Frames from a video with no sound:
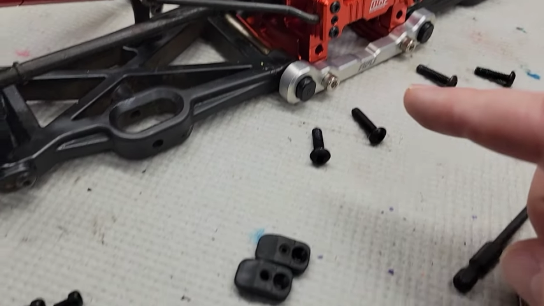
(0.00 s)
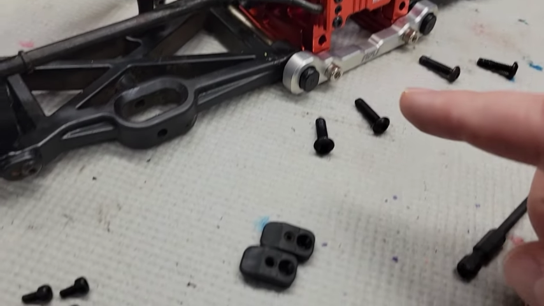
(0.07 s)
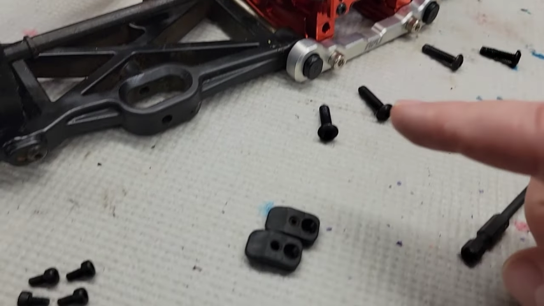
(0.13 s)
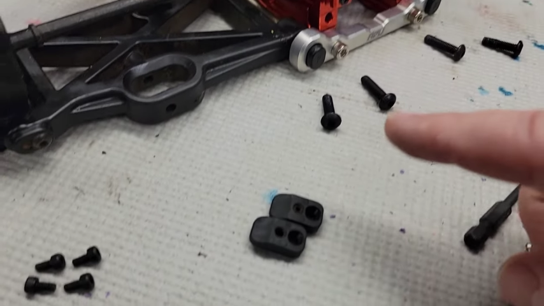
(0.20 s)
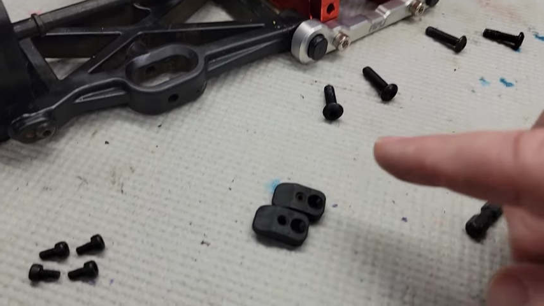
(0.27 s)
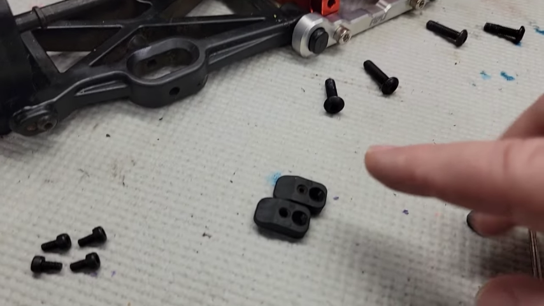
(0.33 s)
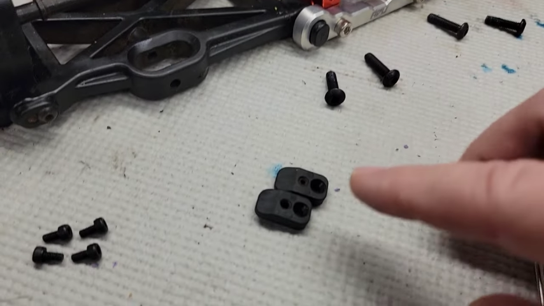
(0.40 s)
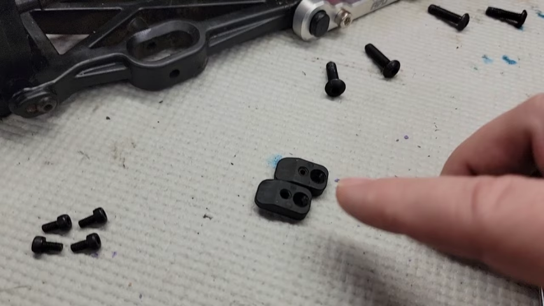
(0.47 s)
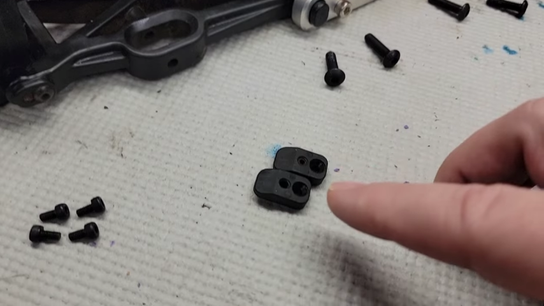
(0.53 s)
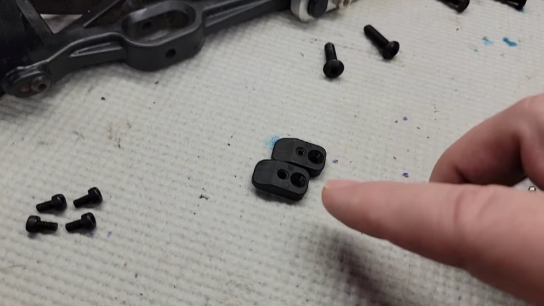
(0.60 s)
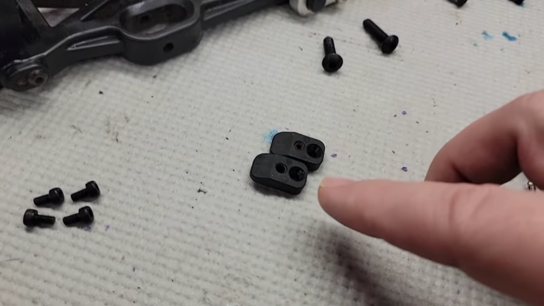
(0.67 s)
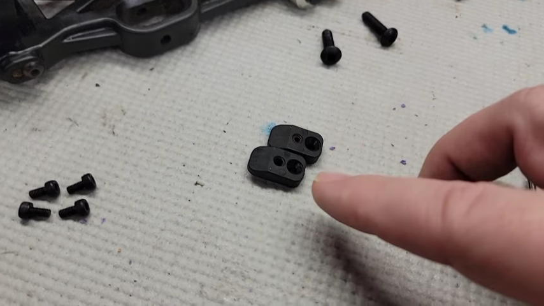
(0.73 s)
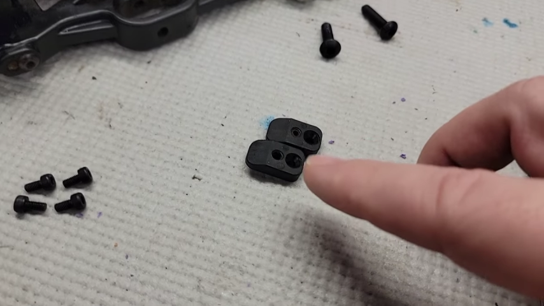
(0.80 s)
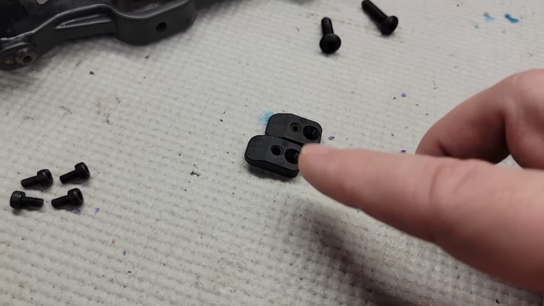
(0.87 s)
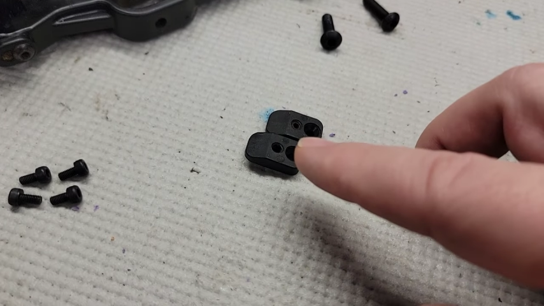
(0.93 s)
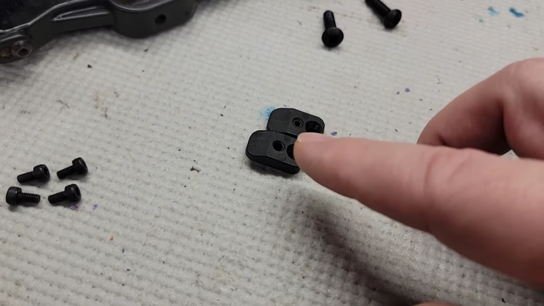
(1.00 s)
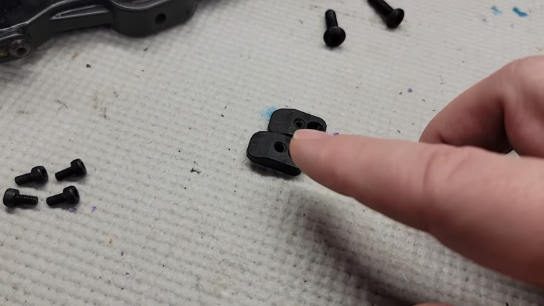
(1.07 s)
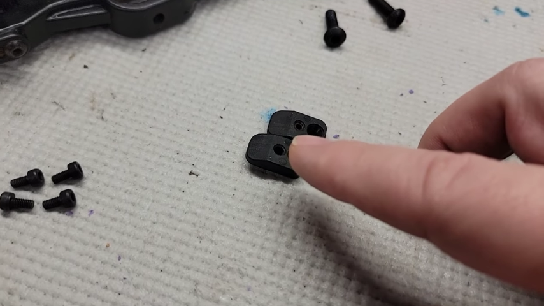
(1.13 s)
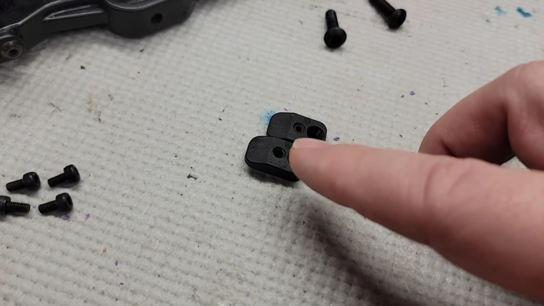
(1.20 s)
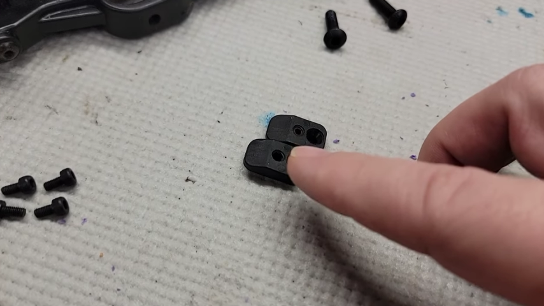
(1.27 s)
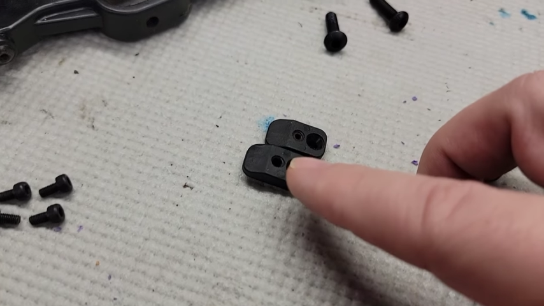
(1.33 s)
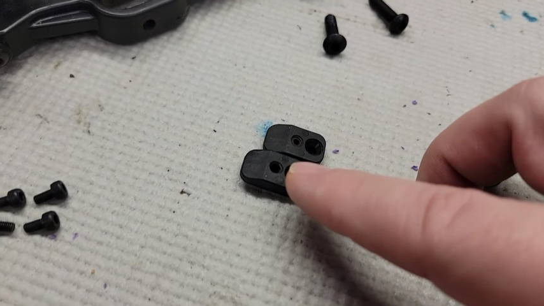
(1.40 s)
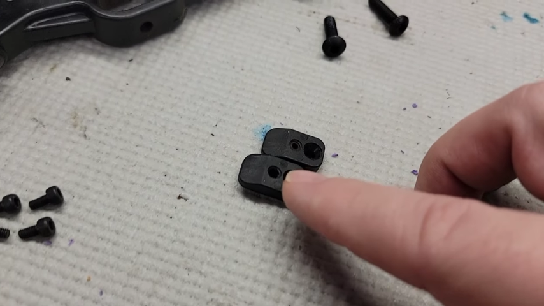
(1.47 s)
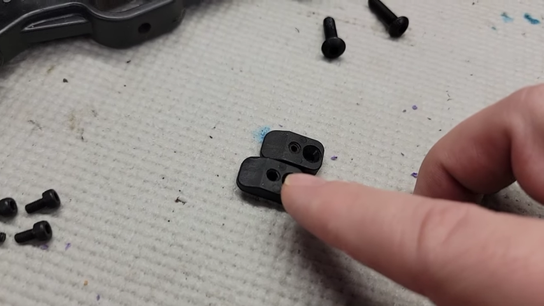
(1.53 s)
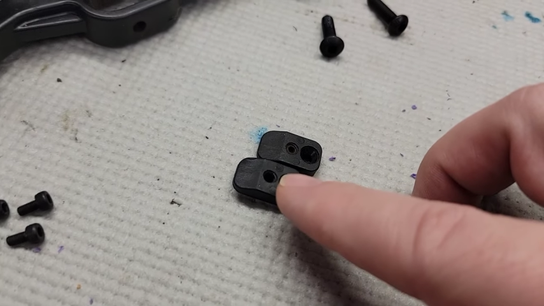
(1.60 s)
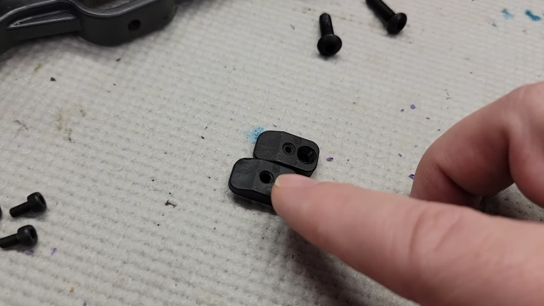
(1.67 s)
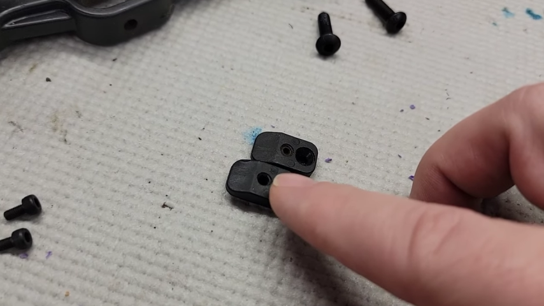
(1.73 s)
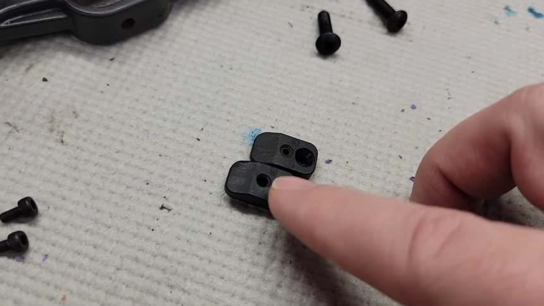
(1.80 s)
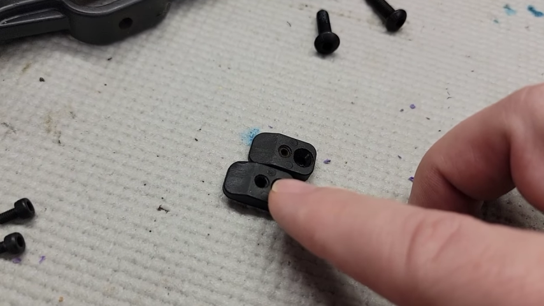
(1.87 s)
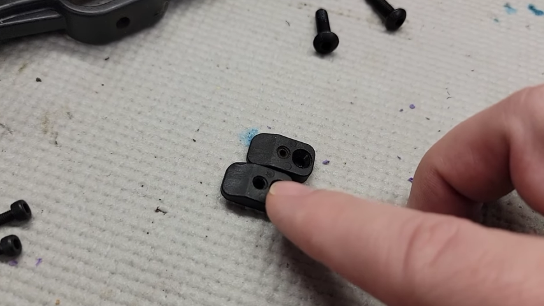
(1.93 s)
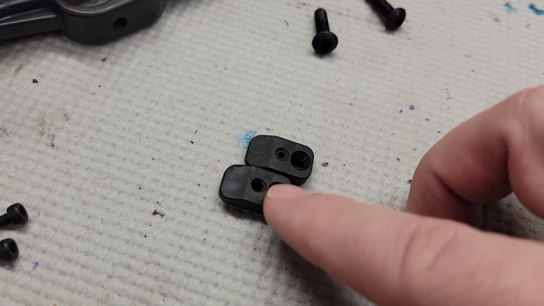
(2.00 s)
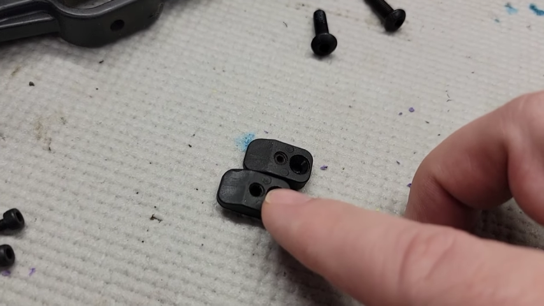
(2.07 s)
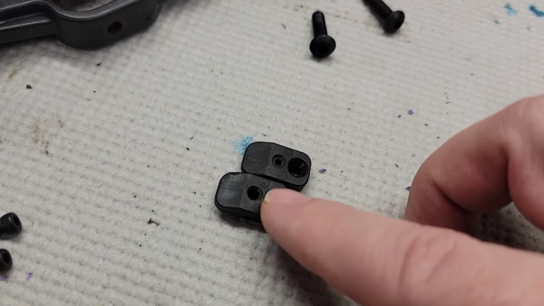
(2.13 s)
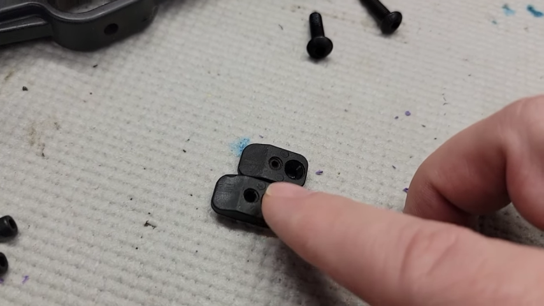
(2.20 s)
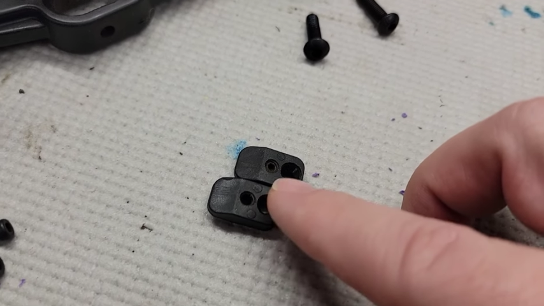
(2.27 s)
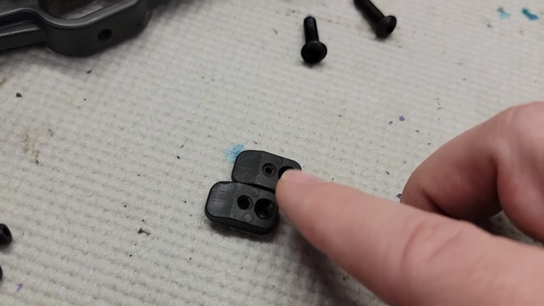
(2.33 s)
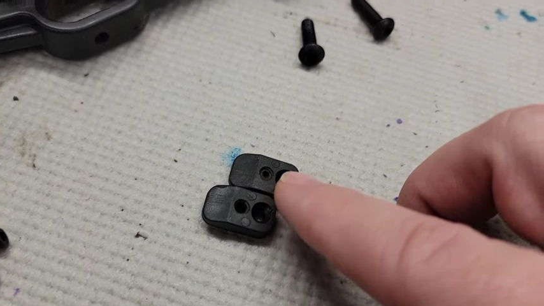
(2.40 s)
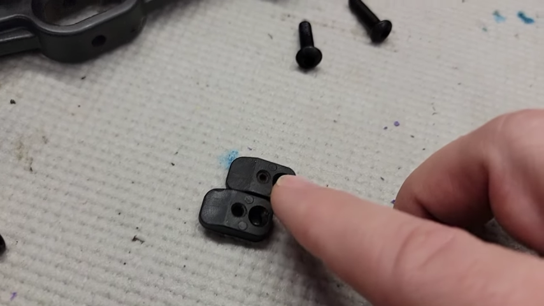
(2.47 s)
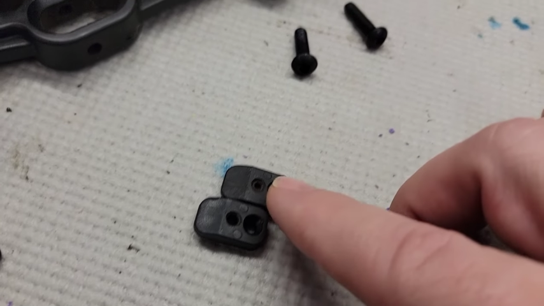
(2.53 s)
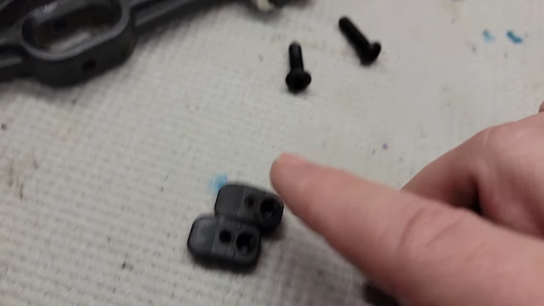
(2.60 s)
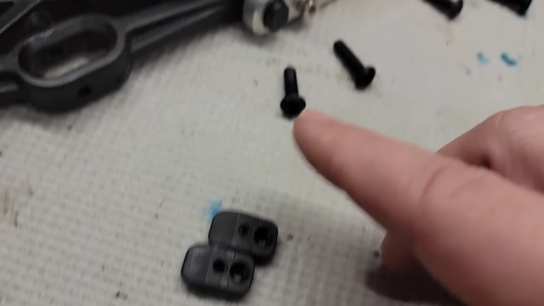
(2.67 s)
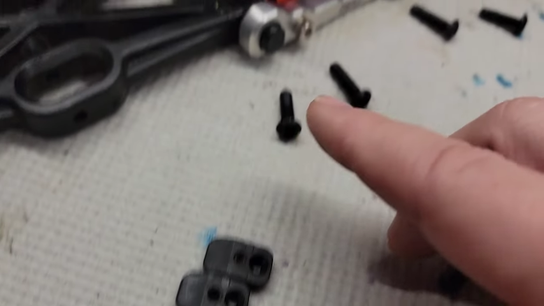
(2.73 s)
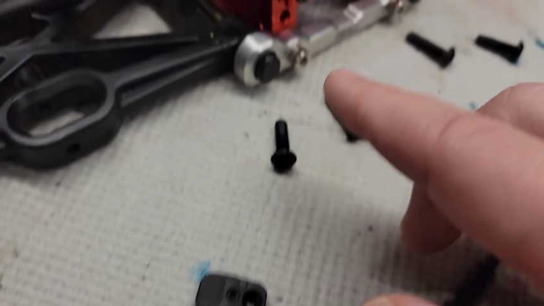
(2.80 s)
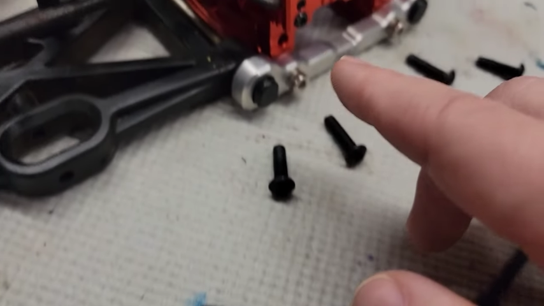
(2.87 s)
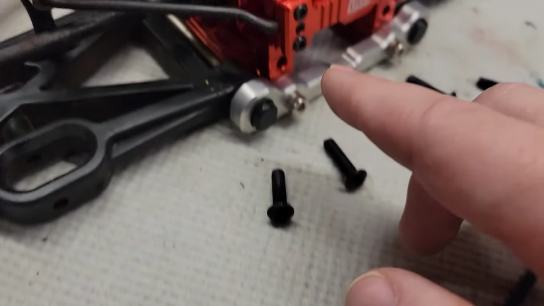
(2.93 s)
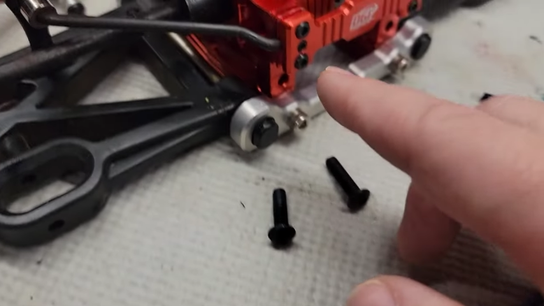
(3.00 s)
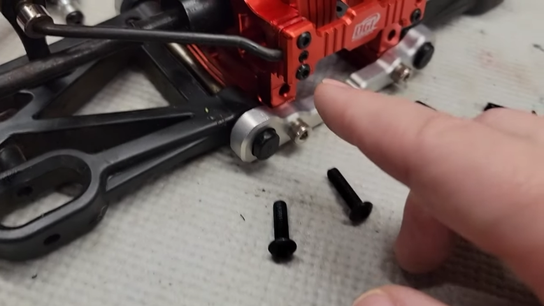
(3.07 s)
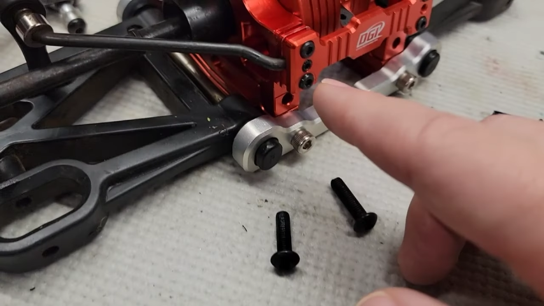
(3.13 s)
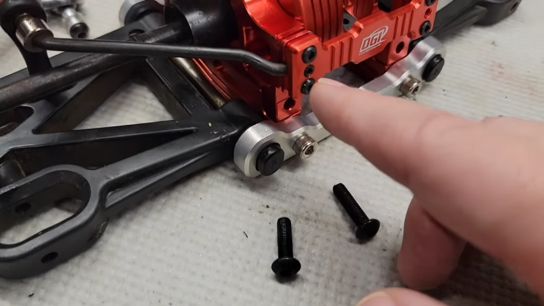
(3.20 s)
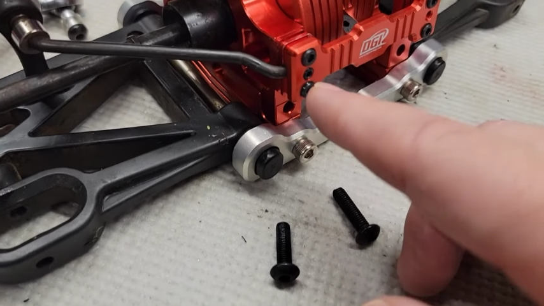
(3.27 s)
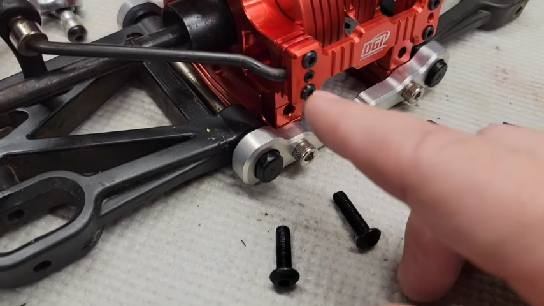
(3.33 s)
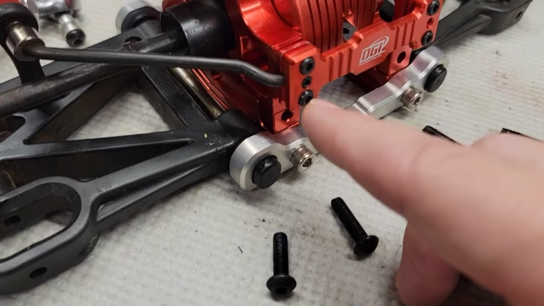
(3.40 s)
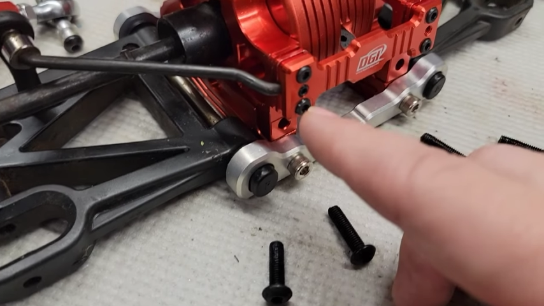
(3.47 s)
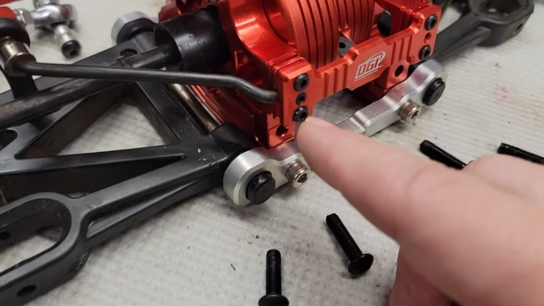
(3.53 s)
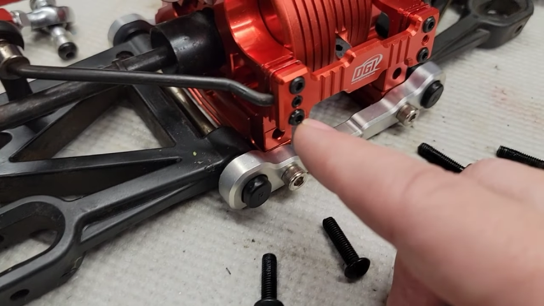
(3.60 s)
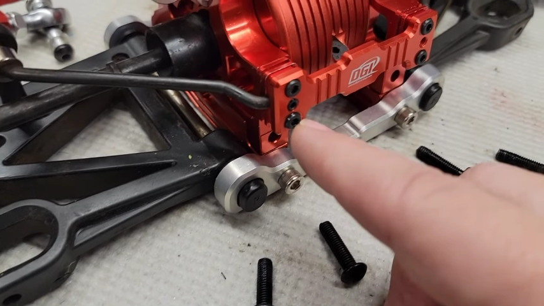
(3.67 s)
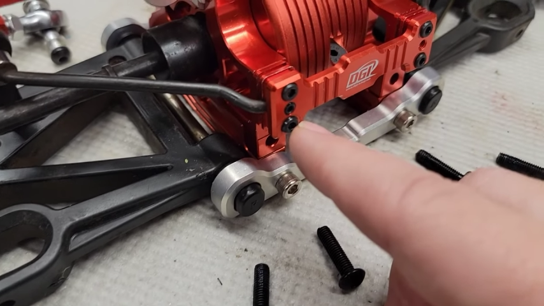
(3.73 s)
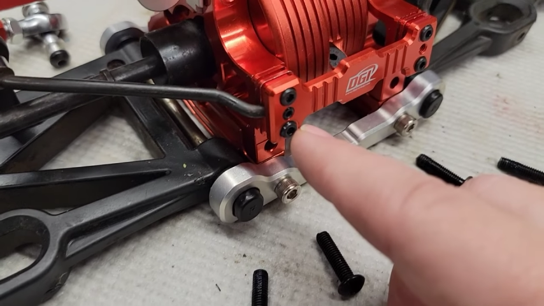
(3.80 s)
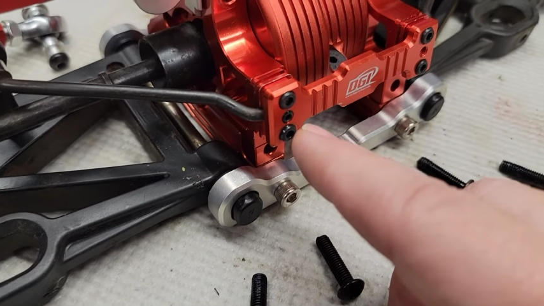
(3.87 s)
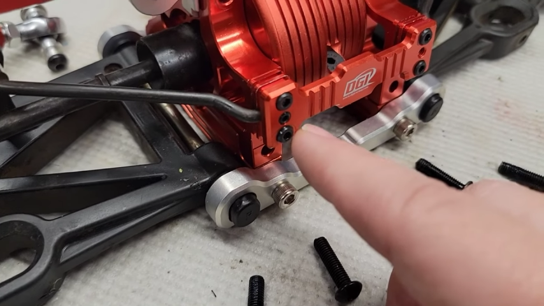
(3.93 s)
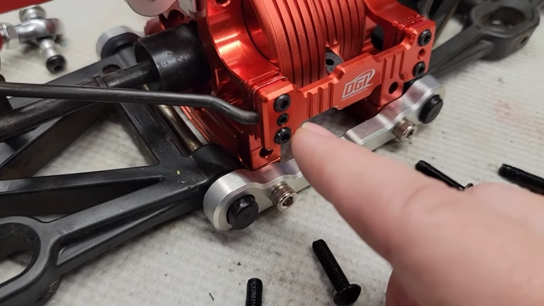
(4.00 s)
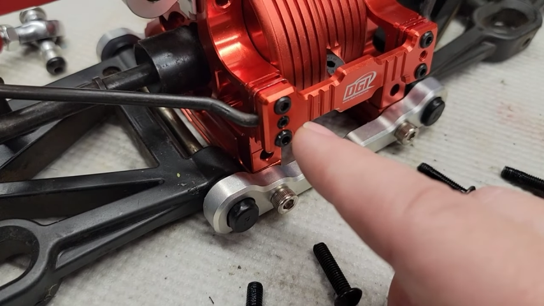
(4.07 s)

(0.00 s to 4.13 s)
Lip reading: Nobody's mouth can be seen.